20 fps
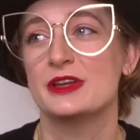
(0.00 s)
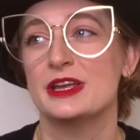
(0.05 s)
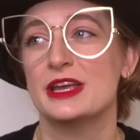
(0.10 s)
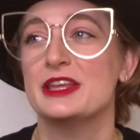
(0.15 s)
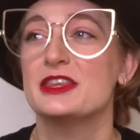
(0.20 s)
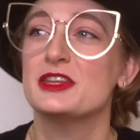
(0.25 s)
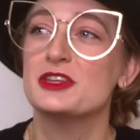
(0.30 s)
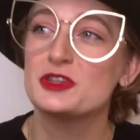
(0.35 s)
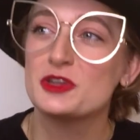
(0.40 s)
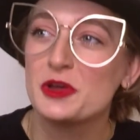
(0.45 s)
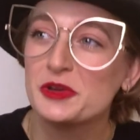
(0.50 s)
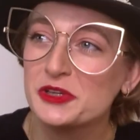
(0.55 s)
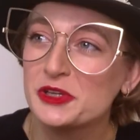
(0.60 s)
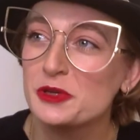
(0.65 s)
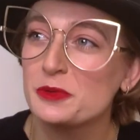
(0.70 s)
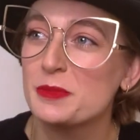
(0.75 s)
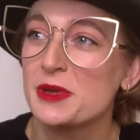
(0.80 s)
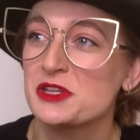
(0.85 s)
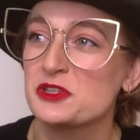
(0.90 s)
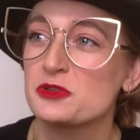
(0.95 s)
In the
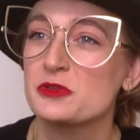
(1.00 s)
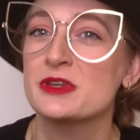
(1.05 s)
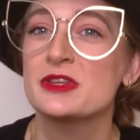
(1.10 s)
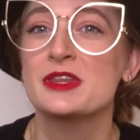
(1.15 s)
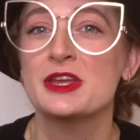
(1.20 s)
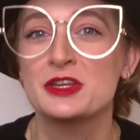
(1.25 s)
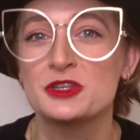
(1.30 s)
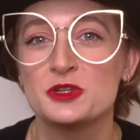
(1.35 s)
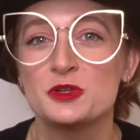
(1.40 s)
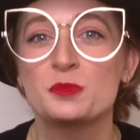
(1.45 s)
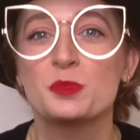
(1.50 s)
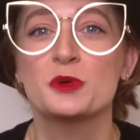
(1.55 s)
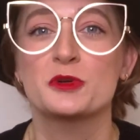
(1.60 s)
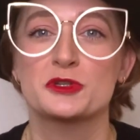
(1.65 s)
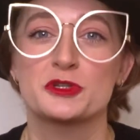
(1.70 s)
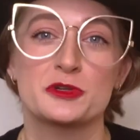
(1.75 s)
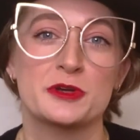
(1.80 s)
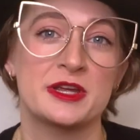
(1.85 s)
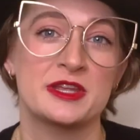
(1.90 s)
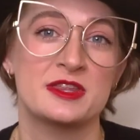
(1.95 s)
documentary, they do
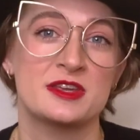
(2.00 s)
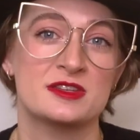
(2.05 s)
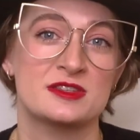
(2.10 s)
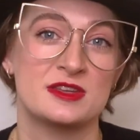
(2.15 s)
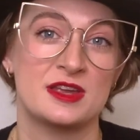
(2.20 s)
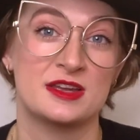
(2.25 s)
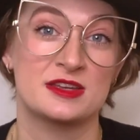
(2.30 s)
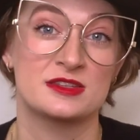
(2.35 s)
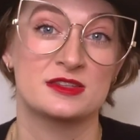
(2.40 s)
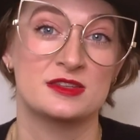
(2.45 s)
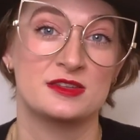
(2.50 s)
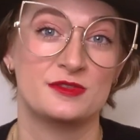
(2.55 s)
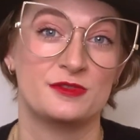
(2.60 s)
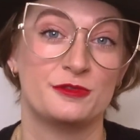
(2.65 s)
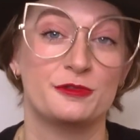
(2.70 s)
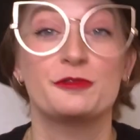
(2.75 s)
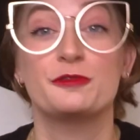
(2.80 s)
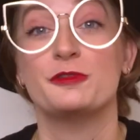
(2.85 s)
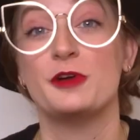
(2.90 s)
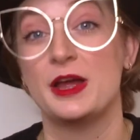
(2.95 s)
portray this as
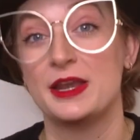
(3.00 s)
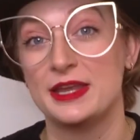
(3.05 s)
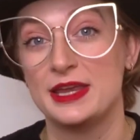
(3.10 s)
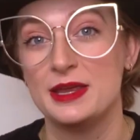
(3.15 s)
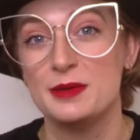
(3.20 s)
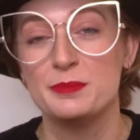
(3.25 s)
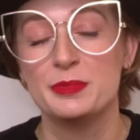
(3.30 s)
funny,